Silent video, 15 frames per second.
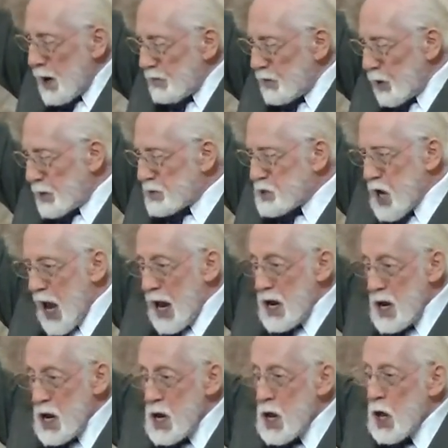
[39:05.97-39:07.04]
for
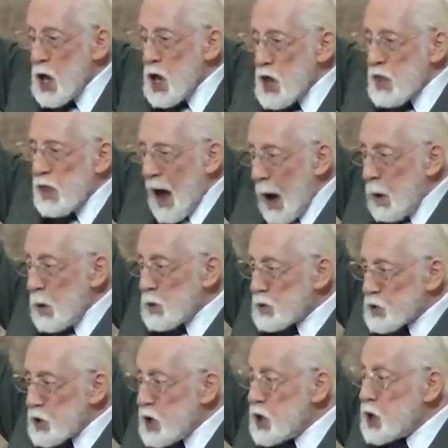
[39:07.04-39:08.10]

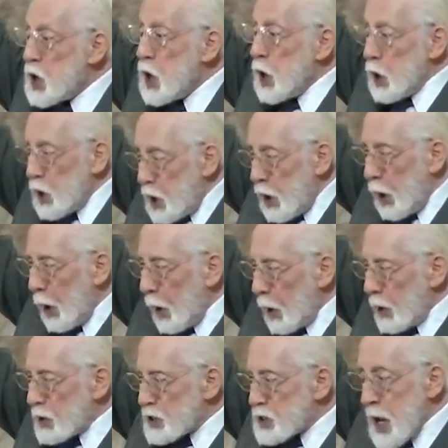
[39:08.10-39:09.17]
10,000
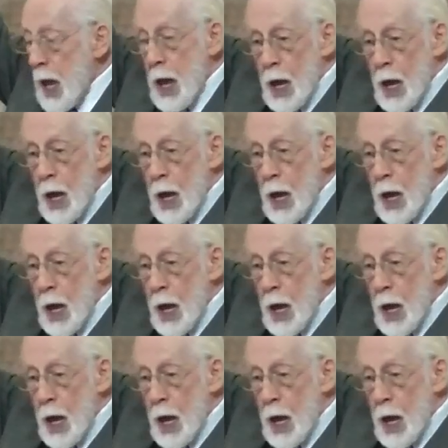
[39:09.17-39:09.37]
years.